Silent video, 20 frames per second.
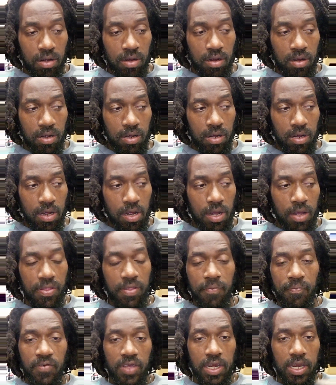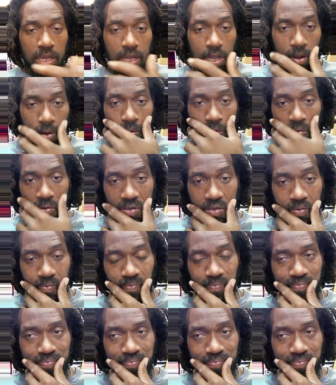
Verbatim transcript: uh, other videos,